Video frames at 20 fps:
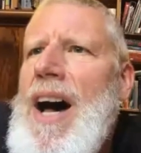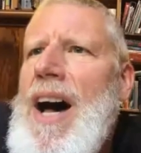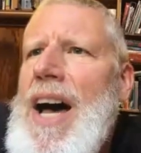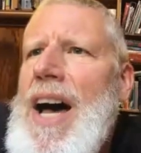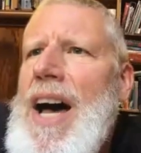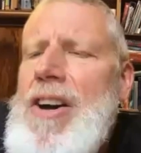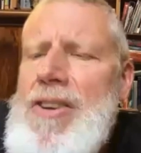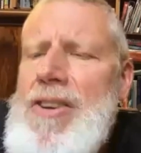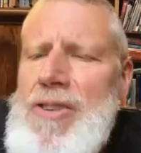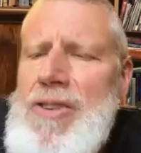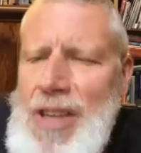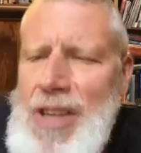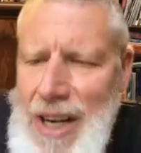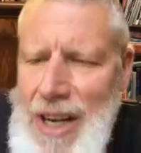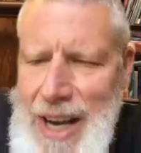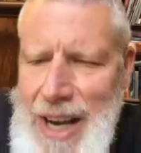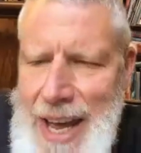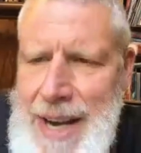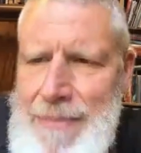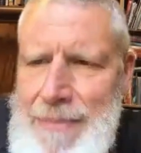I don't
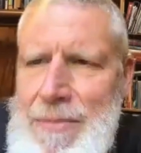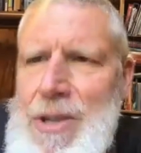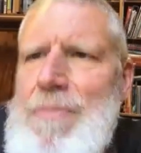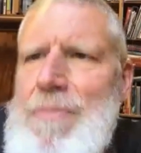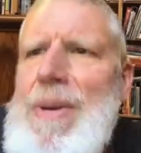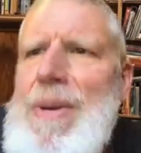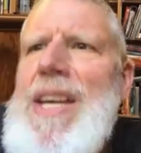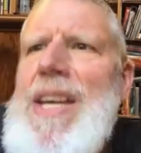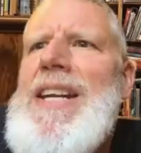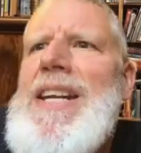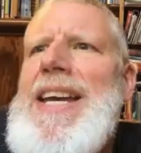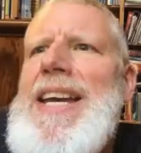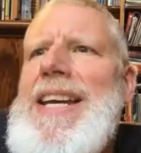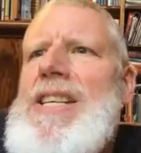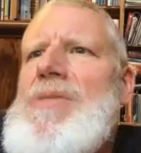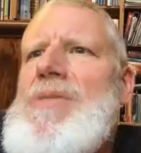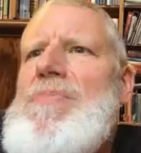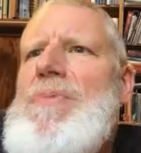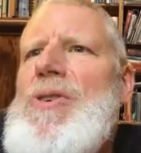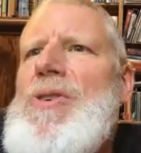claim to be an
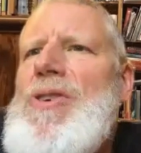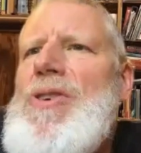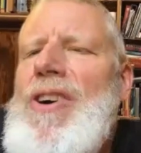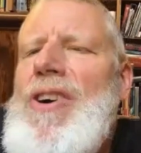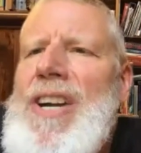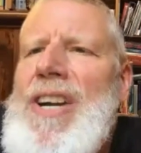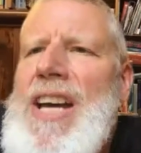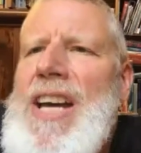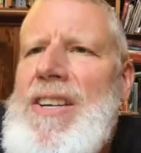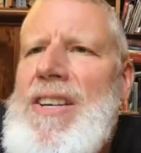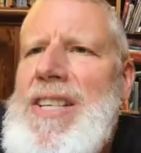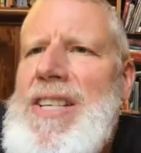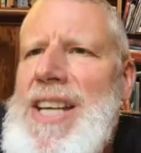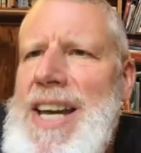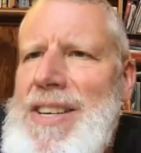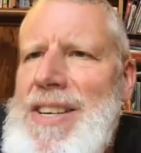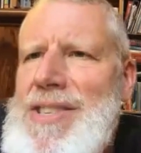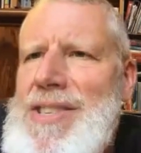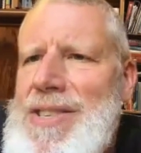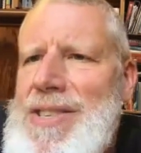expert on our
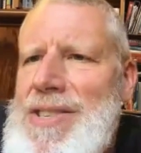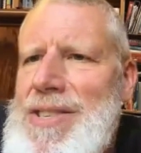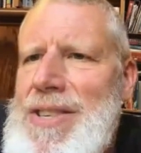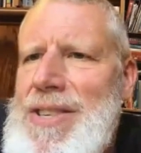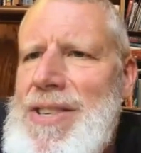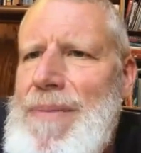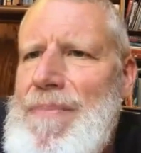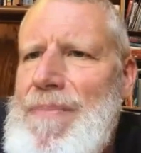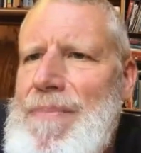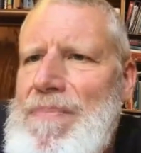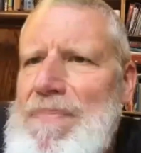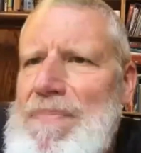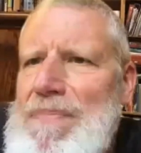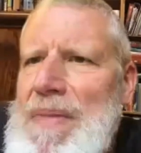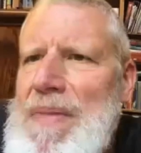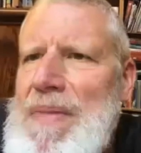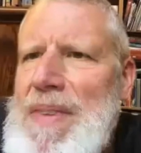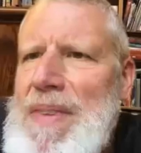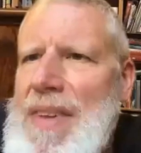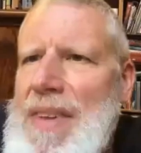tax system.
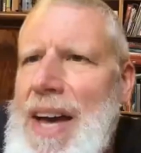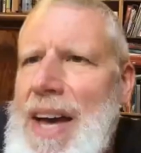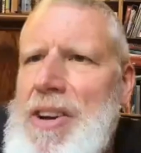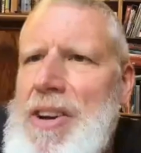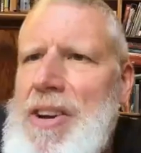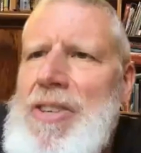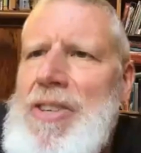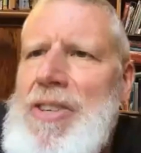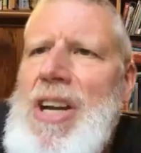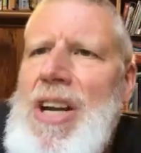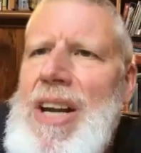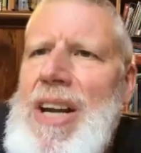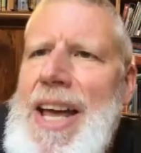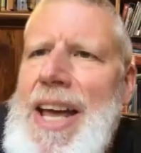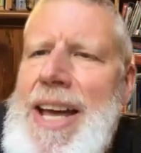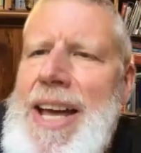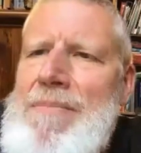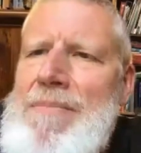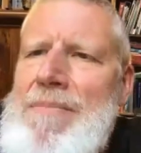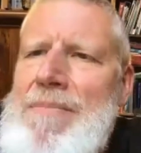I don't
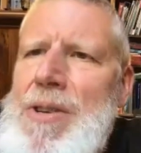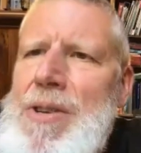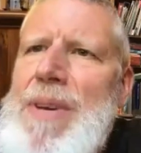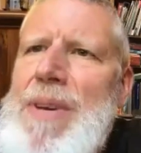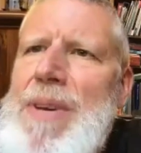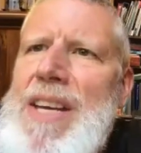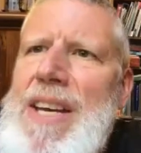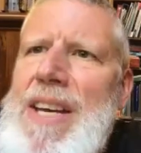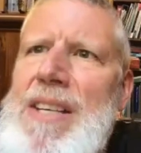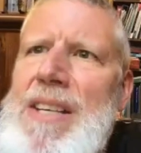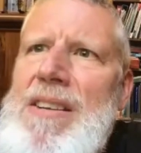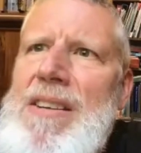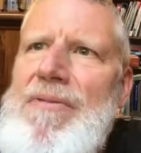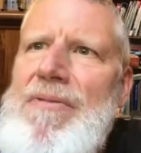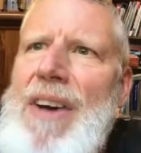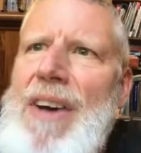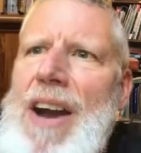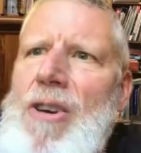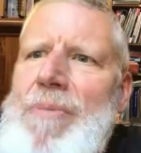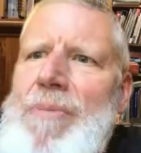claim to be an
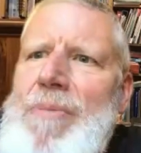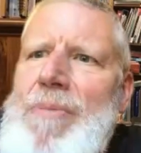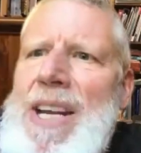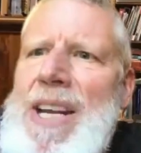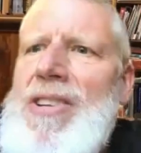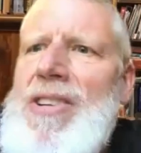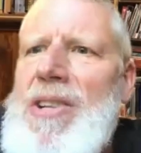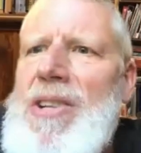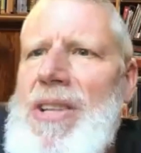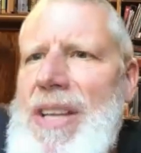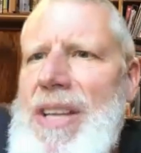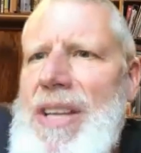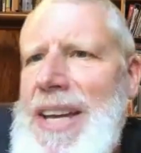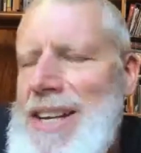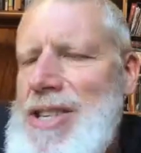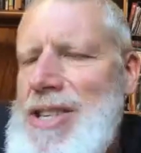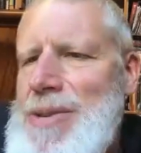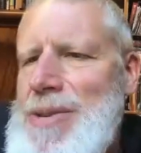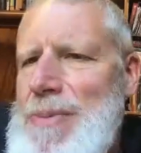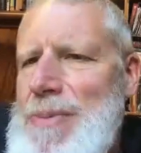environmental
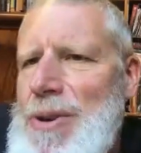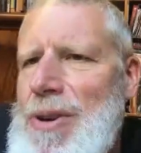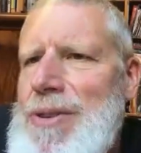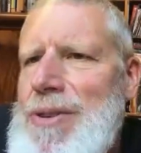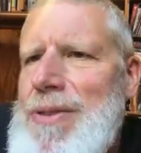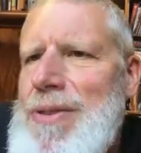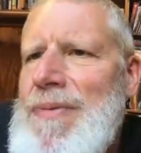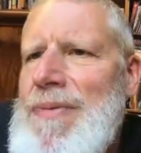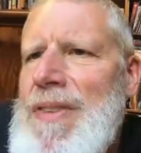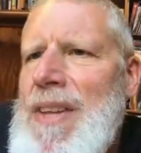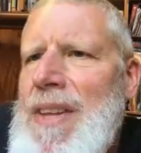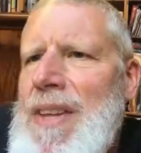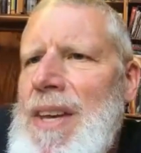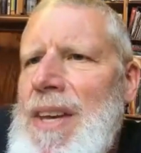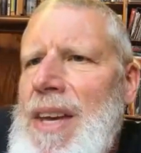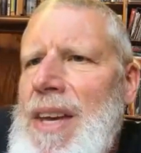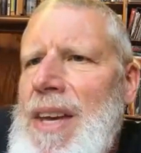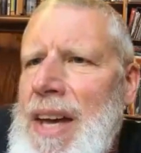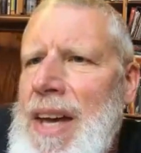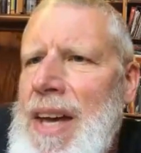expert.
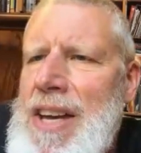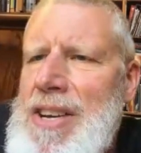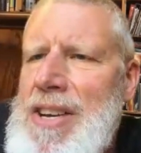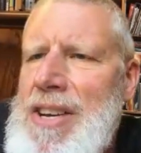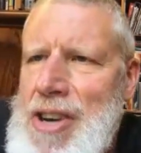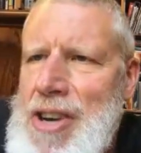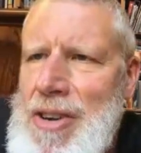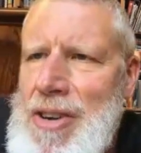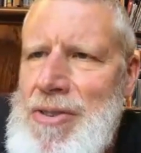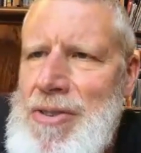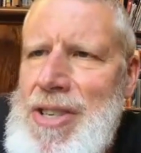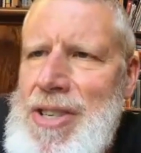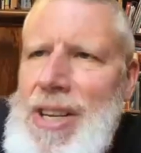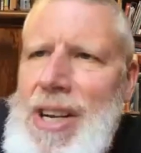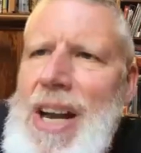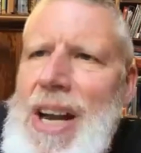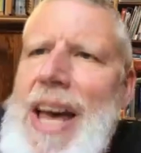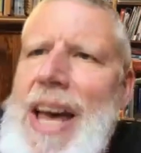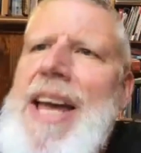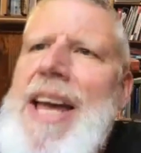And I don't
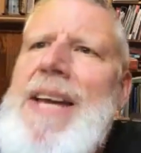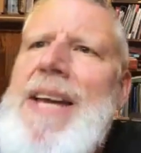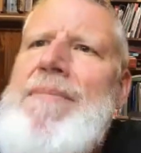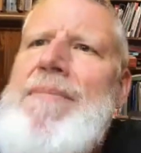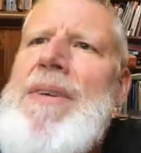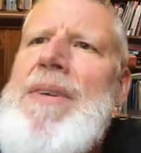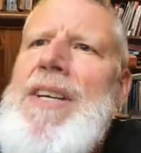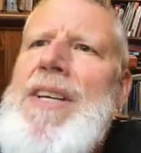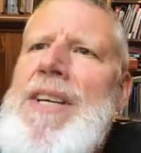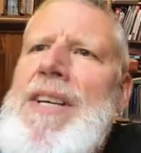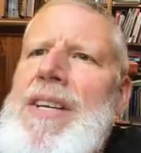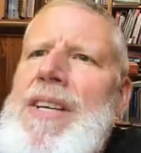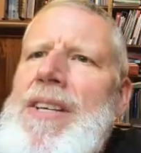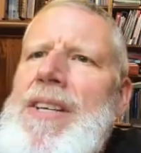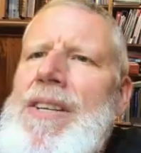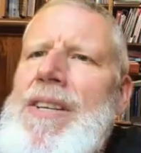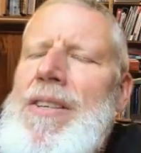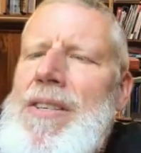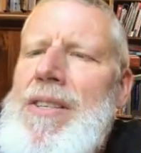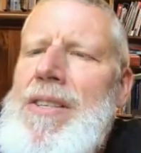claim
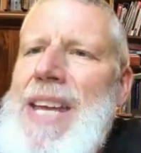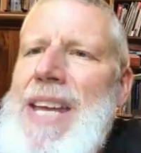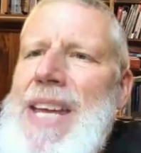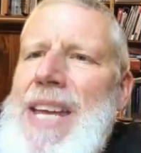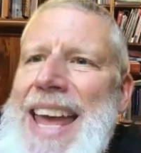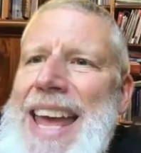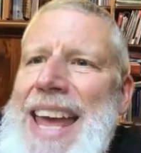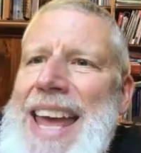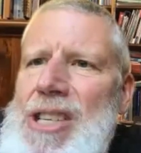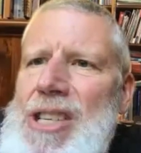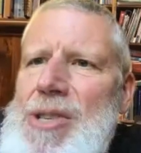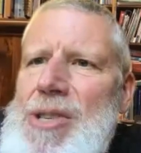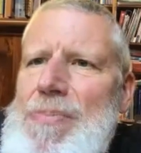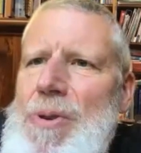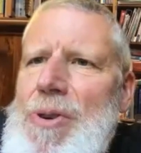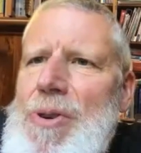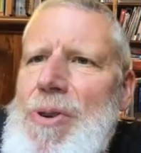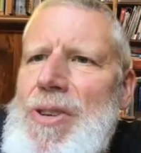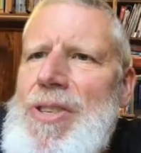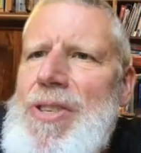to be
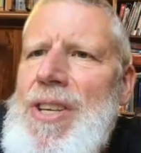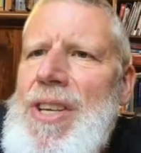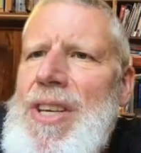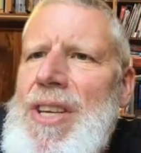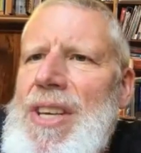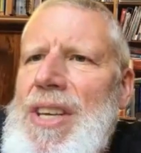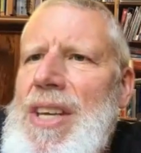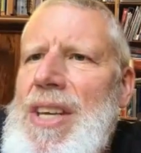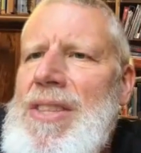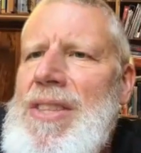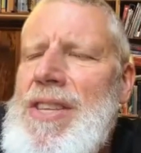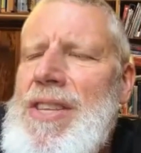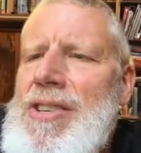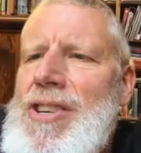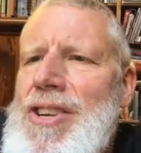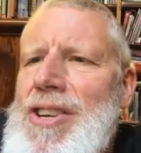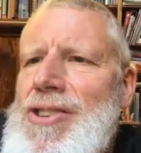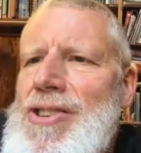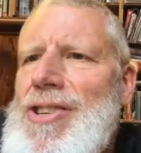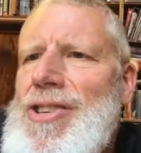expert in the
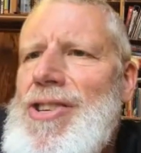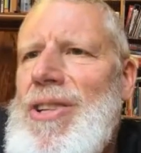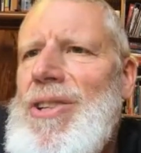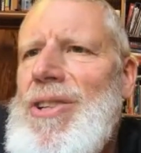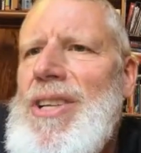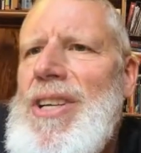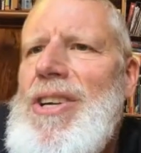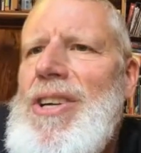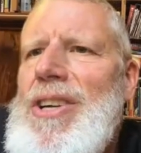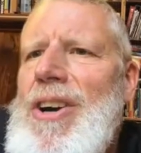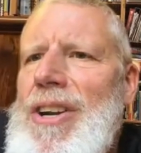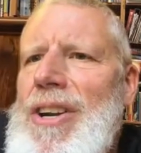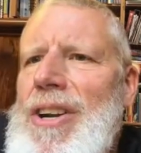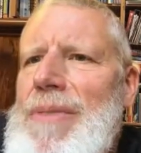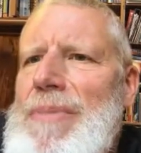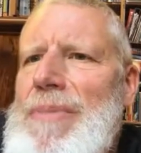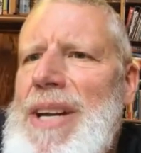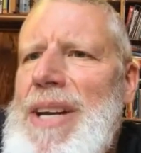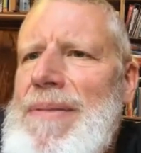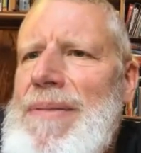digital
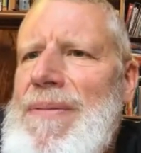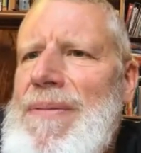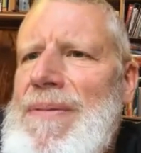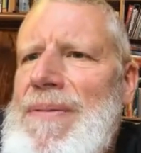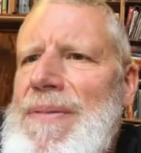economy.